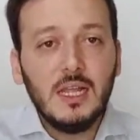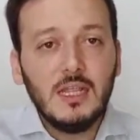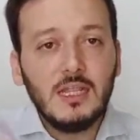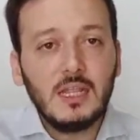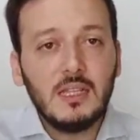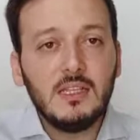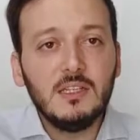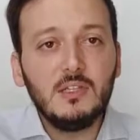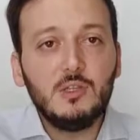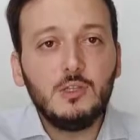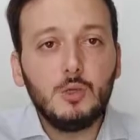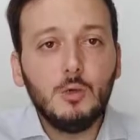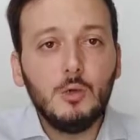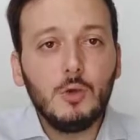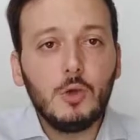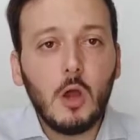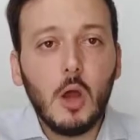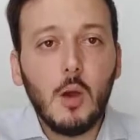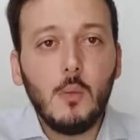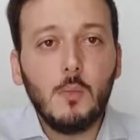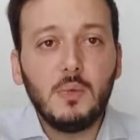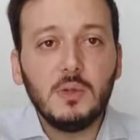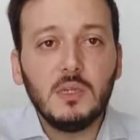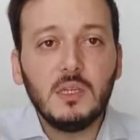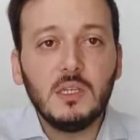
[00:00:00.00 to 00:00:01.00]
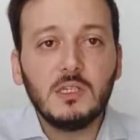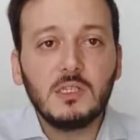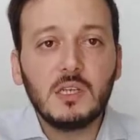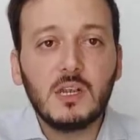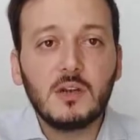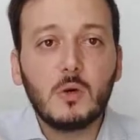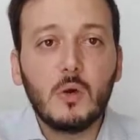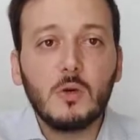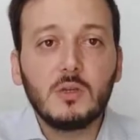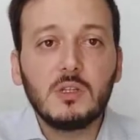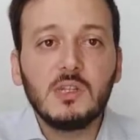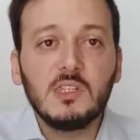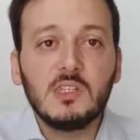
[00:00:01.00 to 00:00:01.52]
Then these two companies are
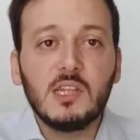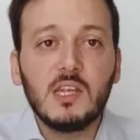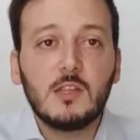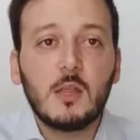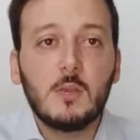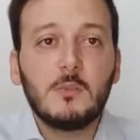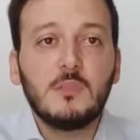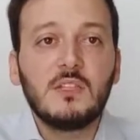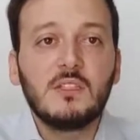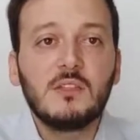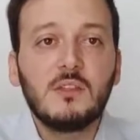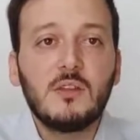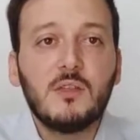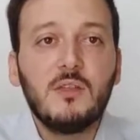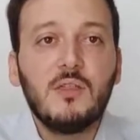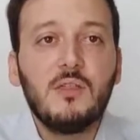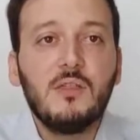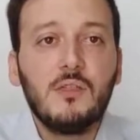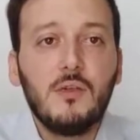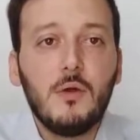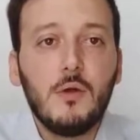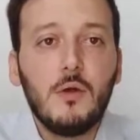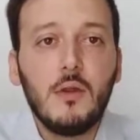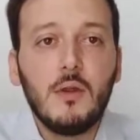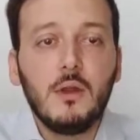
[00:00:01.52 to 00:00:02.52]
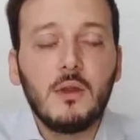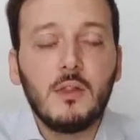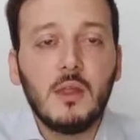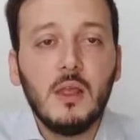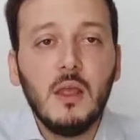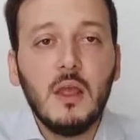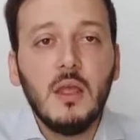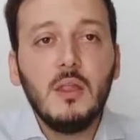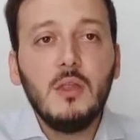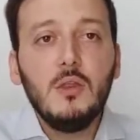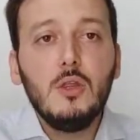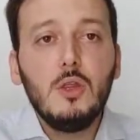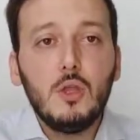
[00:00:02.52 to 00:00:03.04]
going to set up this third
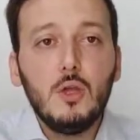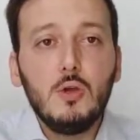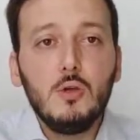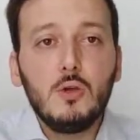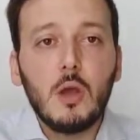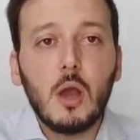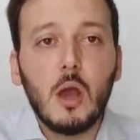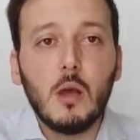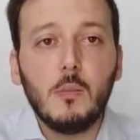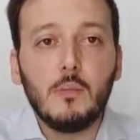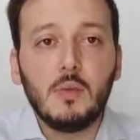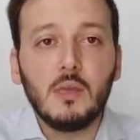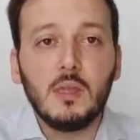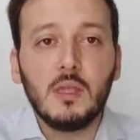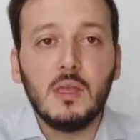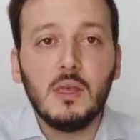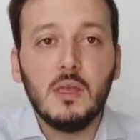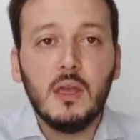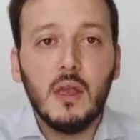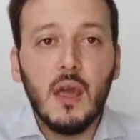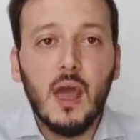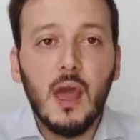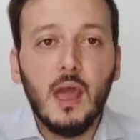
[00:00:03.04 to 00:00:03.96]
new company,